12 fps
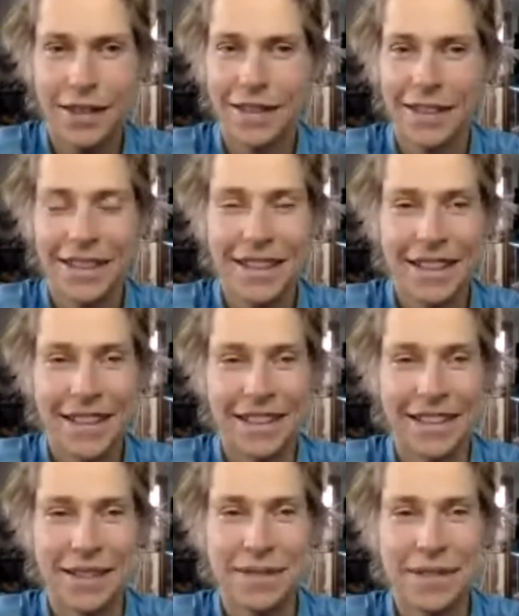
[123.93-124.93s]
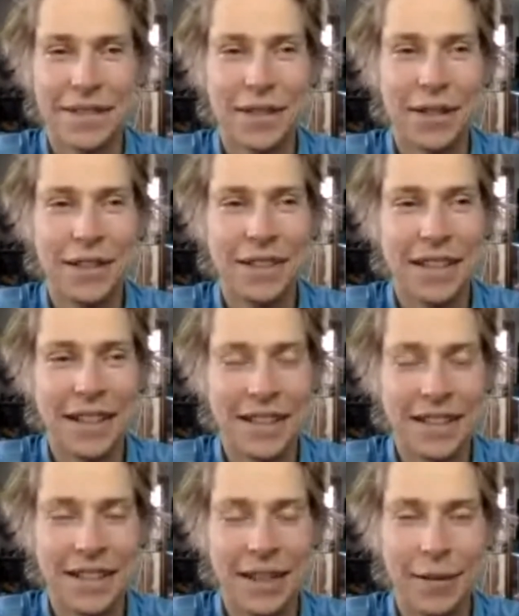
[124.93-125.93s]
I think that's what it's called,
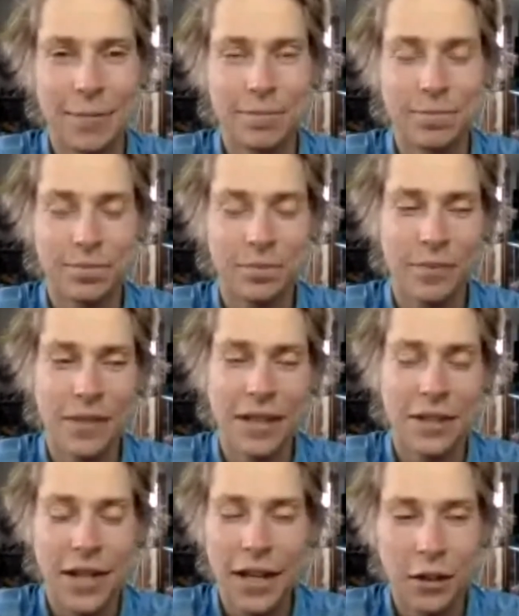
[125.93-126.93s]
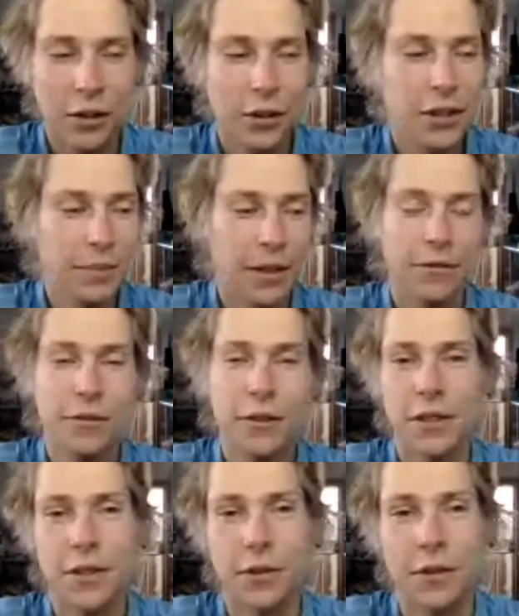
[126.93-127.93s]
and it's kind of hurting my foot, so
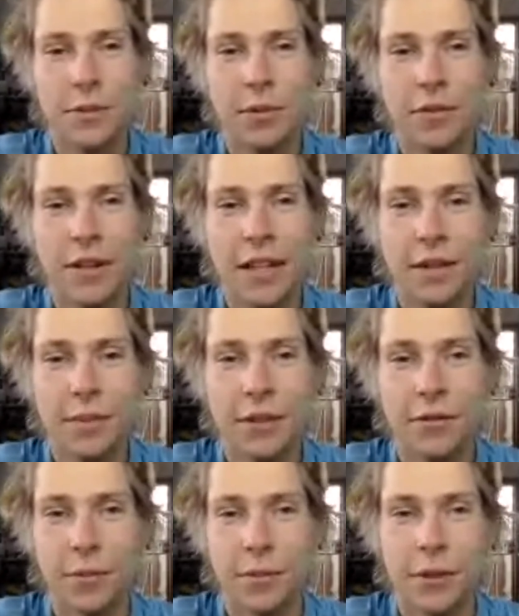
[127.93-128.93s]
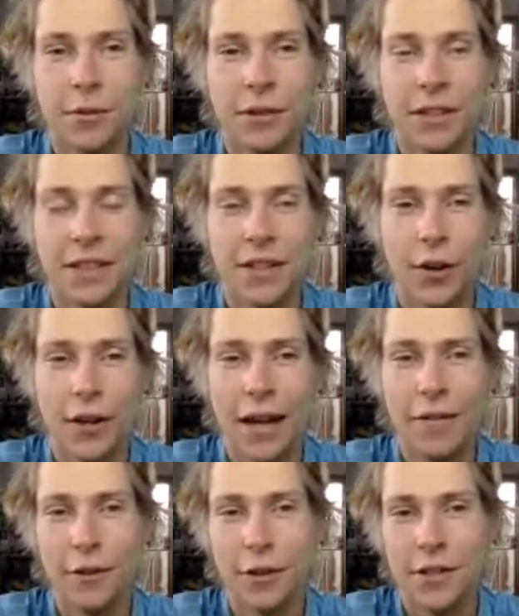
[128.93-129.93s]
it's preventing me from doing these hard
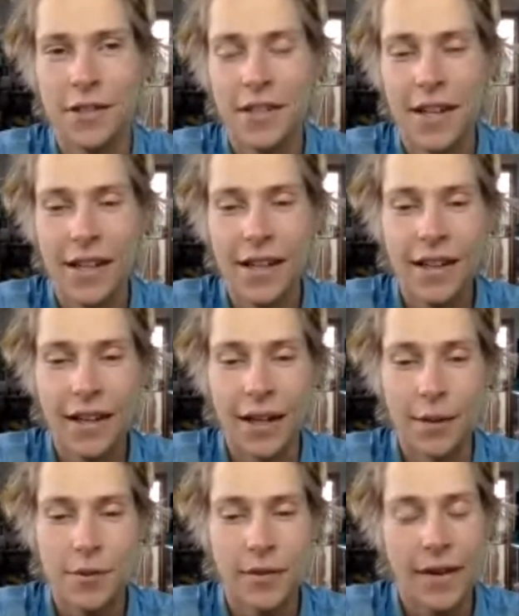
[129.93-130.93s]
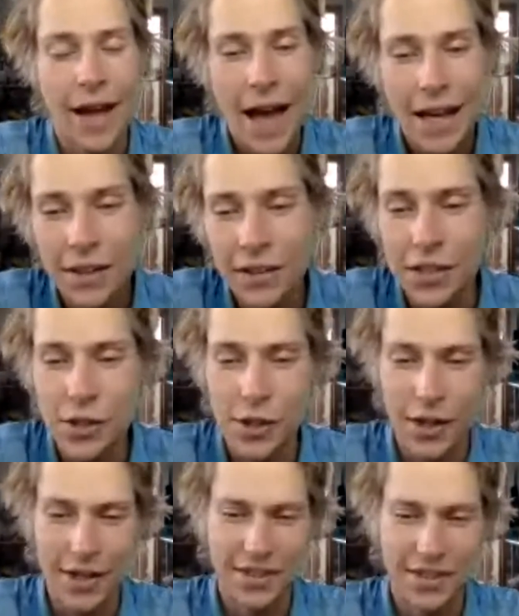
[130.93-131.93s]
efforts. So I've had to
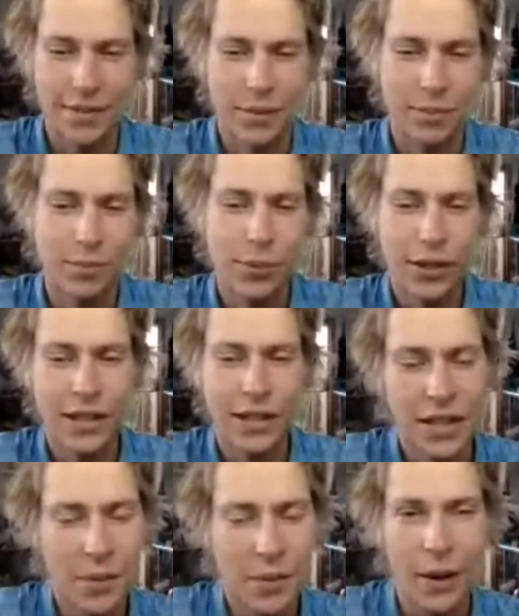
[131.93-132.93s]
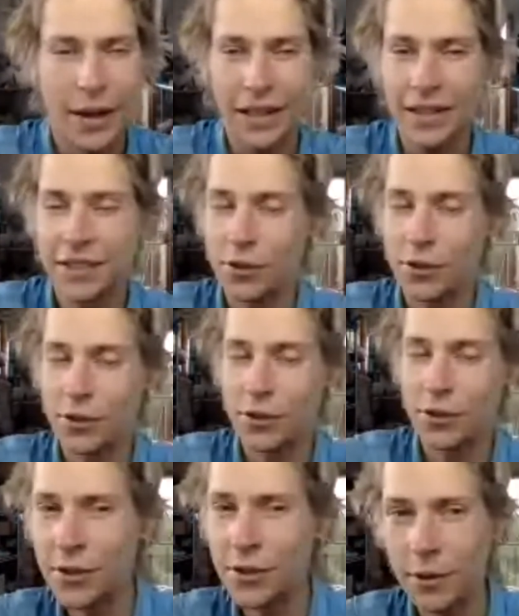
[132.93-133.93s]
adjust. I've been bringing in the bike, just trying to
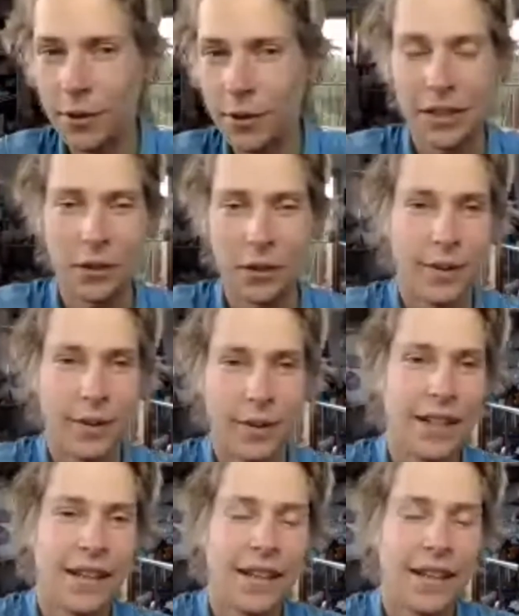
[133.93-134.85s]
swim a little bit,